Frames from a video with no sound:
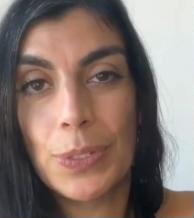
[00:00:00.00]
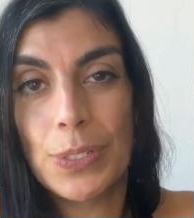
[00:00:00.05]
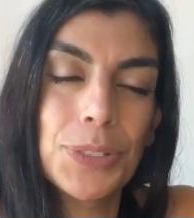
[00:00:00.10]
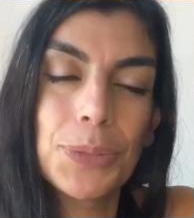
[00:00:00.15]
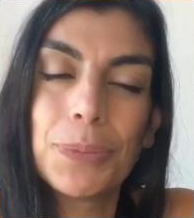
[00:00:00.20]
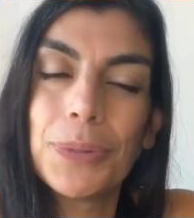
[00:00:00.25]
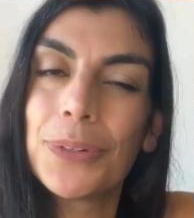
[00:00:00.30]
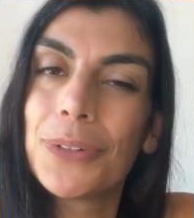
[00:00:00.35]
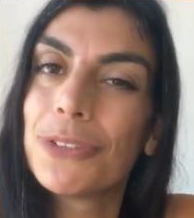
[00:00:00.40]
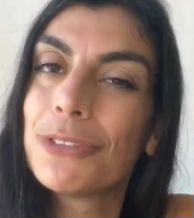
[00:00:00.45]
It's a
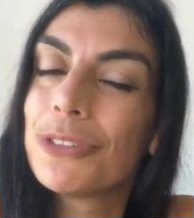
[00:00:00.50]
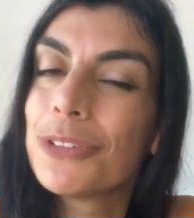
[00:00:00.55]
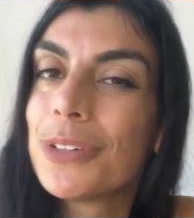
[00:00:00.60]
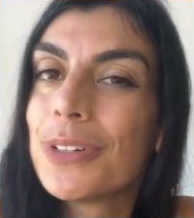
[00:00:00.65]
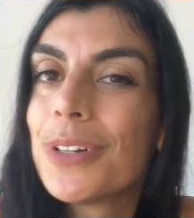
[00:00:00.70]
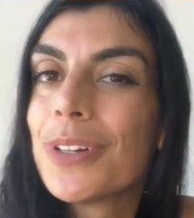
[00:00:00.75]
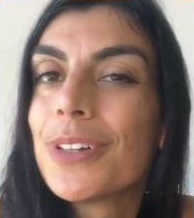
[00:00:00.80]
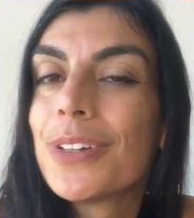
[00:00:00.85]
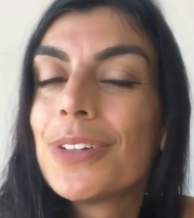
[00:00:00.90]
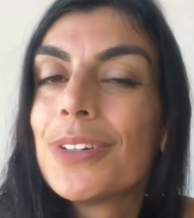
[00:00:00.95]

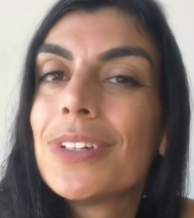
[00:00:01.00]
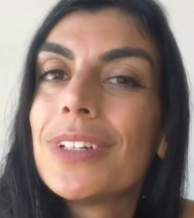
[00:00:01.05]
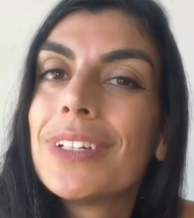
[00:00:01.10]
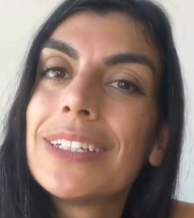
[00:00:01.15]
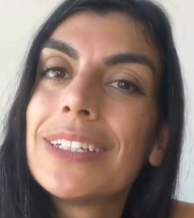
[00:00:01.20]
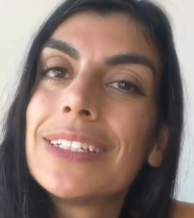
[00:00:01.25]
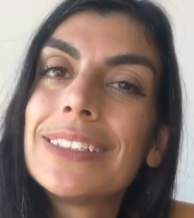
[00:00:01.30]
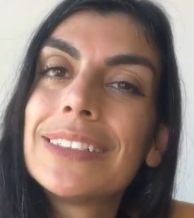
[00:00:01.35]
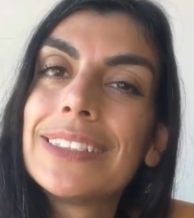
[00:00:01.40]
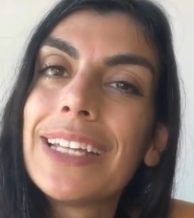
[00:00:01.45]
beautiful
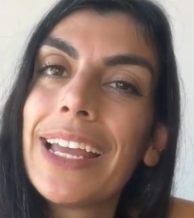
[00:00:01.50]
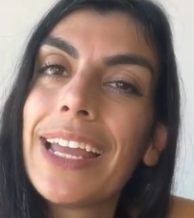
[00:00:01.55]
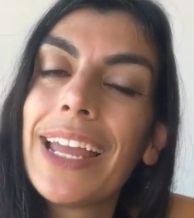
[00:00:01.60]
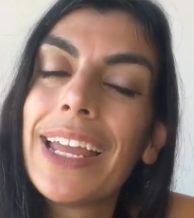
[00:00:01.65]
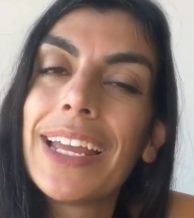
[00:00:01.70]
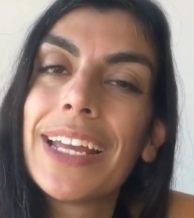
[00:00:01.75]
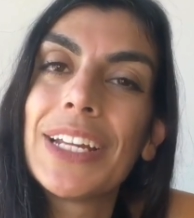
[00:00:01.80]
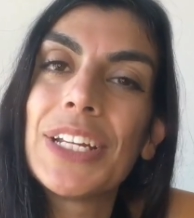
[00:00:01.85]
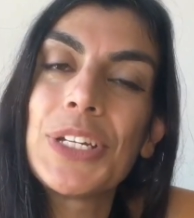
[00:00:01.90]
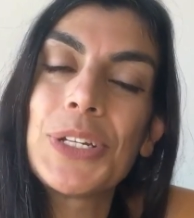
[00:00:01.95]
saying
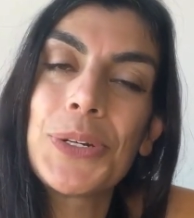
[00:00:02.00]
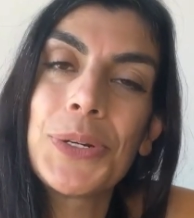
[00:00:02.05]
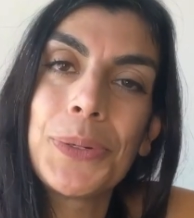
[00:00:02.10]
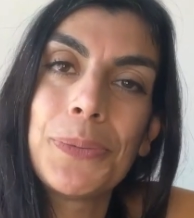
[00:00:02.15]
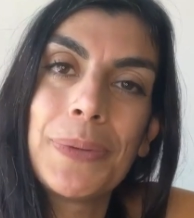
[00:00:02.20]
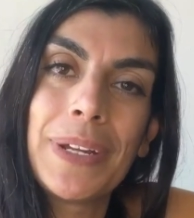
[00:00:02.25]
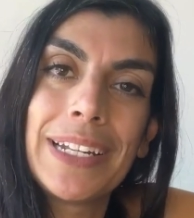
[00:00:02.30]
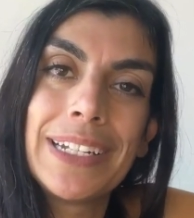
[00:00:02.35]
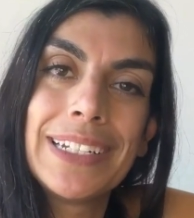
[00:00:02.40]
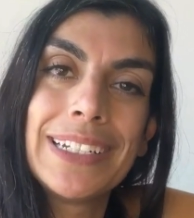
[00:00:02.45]
in
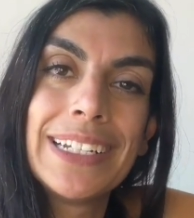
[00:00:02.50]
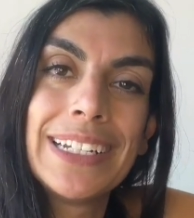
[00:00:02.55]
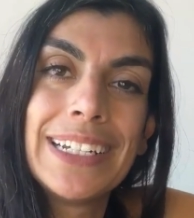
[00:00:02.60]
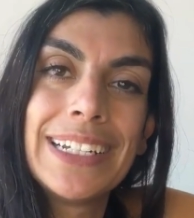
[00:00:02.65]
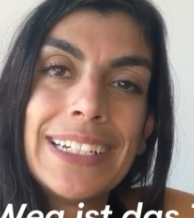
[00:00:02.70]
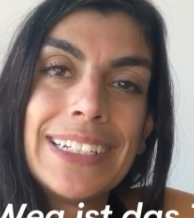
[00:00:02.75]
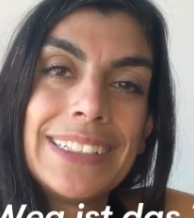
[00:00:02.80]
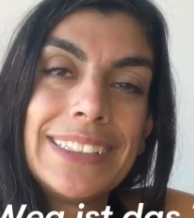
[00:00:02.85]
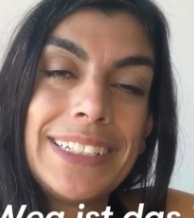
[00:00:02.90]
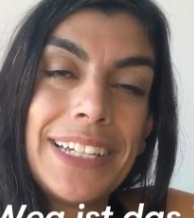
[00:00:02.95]
German,
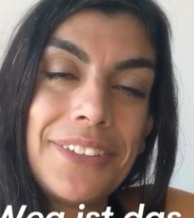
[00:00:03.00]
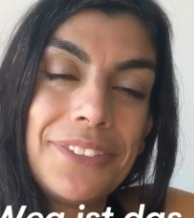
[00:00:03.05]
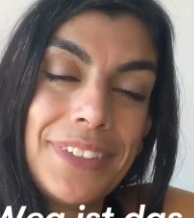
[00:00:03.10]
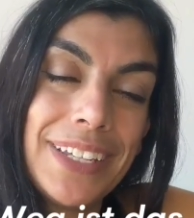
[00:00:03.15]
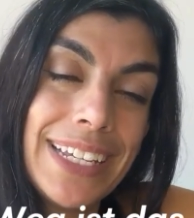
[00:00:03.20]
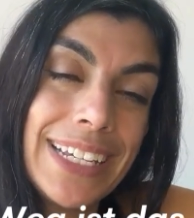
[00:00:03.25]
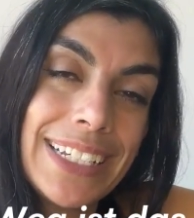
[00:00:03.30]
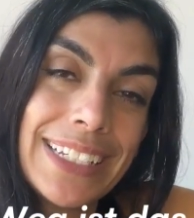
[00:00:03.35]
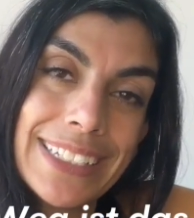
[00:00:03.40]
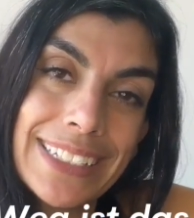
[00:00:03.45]
Der
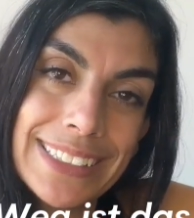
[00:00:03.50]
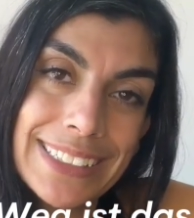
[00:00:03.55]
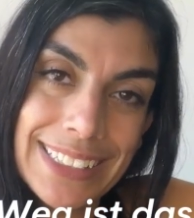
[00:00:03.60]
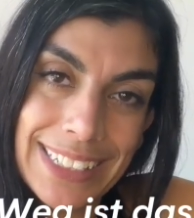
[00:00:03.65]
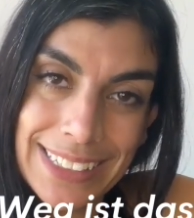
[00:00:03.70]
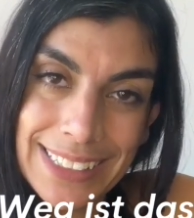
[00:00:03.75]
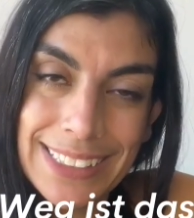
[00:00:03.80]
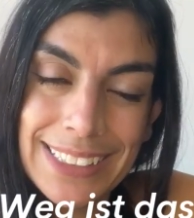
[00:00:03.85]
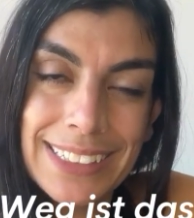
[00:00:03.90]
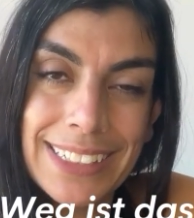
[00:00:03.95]
Weg ist
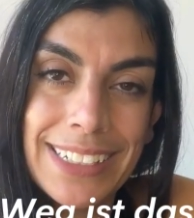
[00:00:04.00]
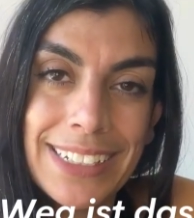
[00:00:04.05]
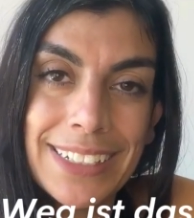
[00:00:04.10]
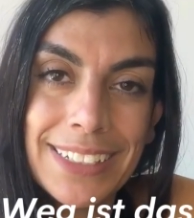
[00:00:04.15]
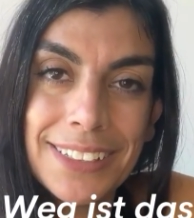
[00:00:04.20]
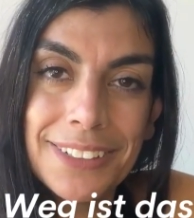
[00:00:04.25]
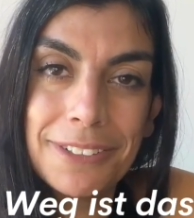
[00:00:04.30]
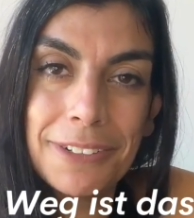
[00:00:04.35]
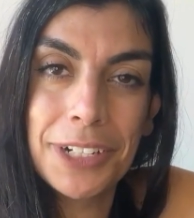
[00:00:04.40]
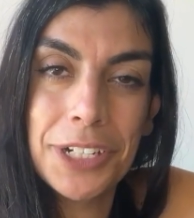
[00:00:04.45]
das Ziel,
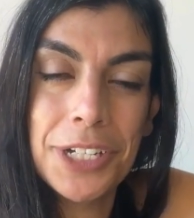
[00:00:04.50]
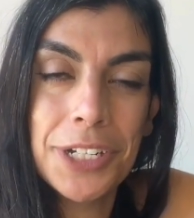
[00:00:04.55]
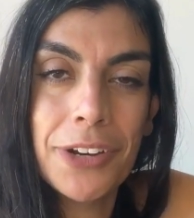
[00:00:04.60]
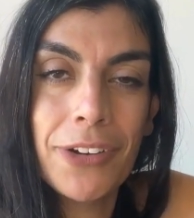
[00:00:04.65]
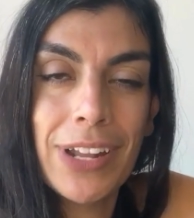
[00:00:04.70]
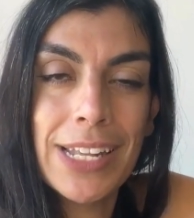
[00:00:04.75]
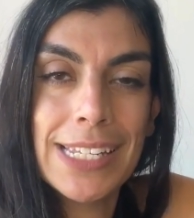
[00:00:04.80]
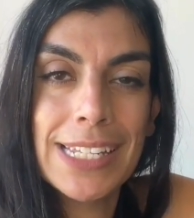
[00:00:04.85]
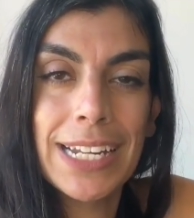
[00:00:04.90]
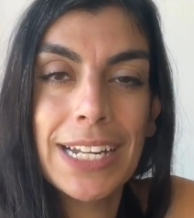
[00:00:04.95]
which
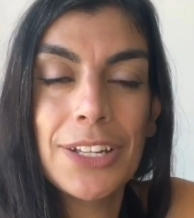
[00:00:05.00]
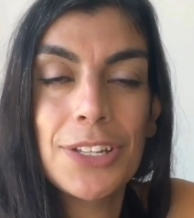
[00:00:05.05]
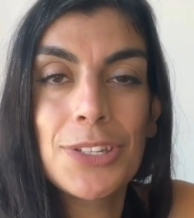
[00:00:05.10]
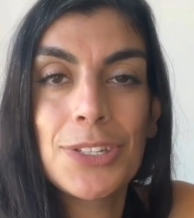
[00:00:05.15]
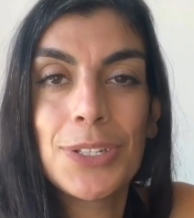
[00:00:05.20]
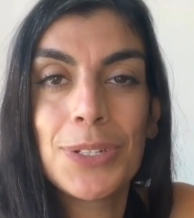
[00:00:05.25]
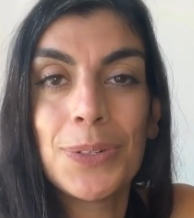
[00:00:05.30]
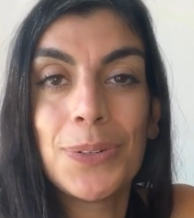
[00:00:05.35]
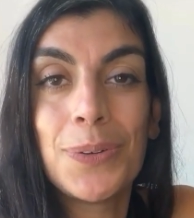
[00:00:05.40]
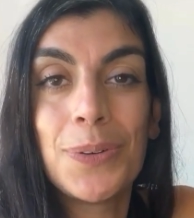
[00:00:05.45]
translates
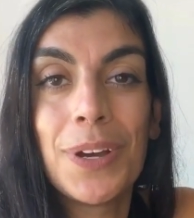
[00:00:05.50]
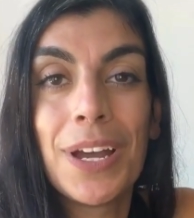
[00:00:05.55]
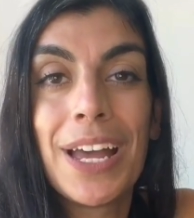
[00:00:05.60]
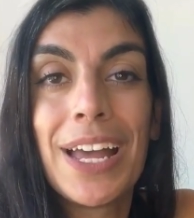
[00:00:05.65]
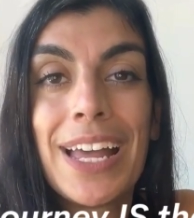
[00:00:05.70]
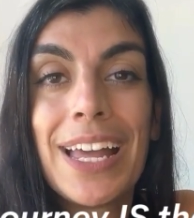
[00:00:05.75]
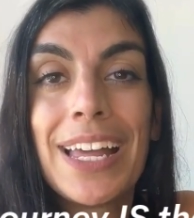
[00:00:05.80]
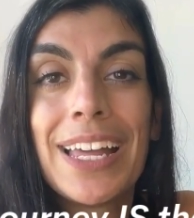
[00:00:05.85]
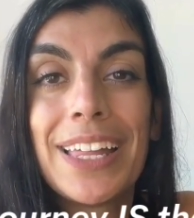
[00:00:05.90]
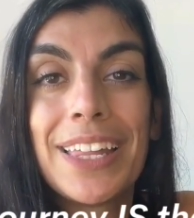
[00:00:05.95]
to
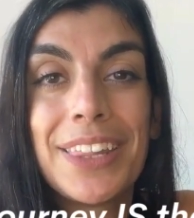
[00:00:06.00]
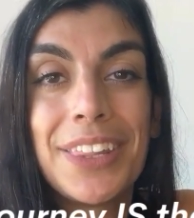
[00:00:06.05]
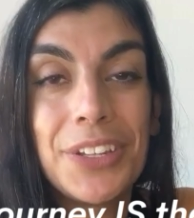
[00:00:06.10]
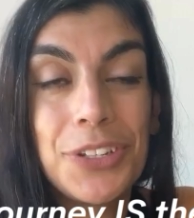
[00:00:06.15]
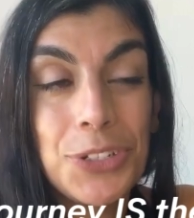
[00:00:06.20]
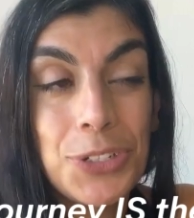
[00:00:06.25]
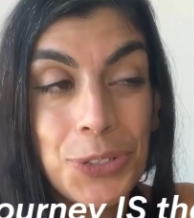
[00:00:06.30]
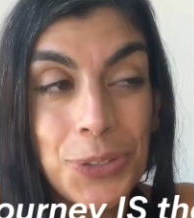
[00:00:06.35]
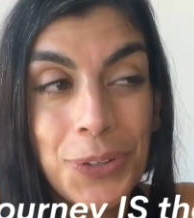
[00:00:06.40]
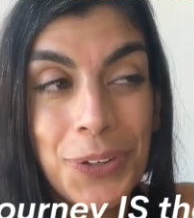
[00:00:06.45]
the
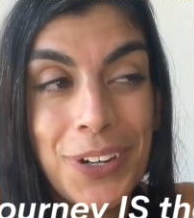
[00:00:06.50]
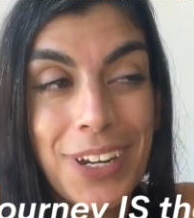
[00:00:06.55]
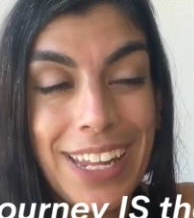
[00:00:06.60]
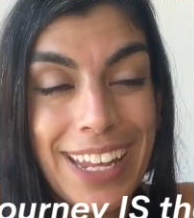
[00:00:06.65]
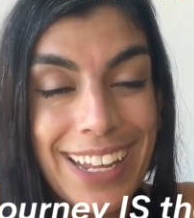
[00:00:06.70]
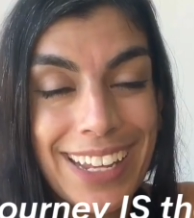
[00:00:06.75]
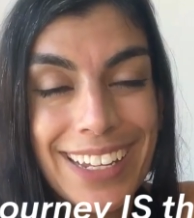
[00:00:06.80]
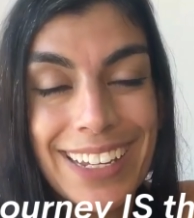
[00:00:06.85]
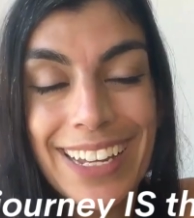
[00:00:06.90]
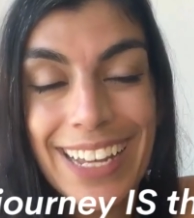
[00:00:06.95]

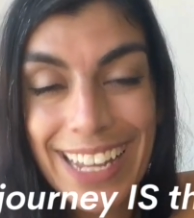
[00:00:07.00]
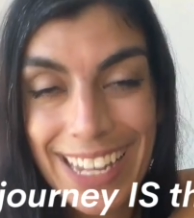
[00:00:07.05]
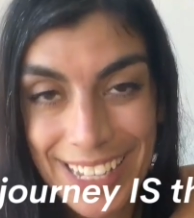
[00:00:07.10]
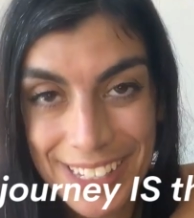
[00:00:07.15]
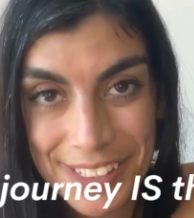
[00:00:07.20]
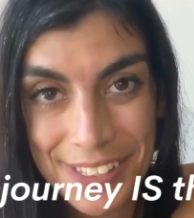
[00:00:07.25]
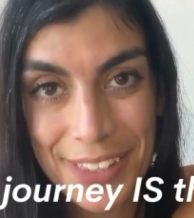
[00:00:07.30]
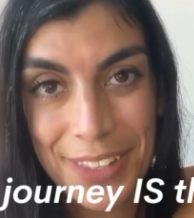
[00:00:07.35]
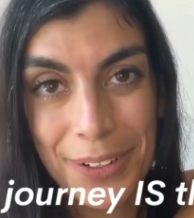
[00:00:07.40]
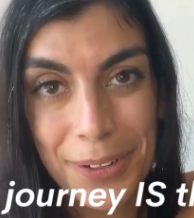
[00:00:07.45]
journey is
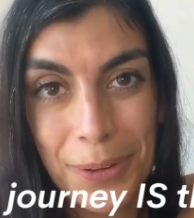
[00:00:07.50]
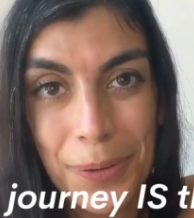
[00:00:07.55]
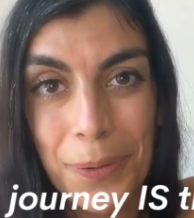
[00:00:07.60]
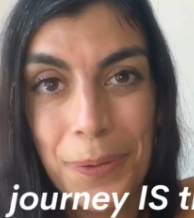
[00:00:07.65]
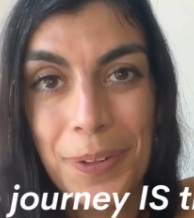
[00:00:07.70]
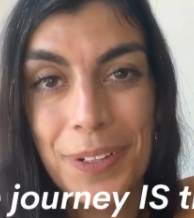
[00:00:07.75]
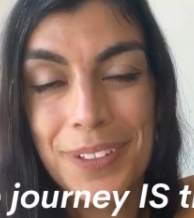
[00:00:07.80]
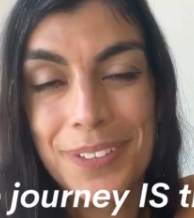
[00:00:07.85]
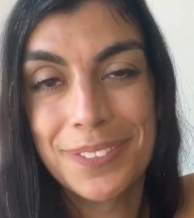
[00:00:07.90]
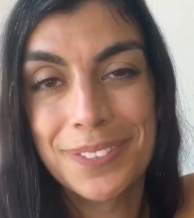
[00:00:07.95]
the
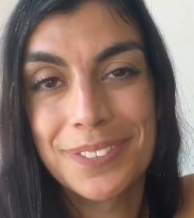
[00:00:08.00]
goal.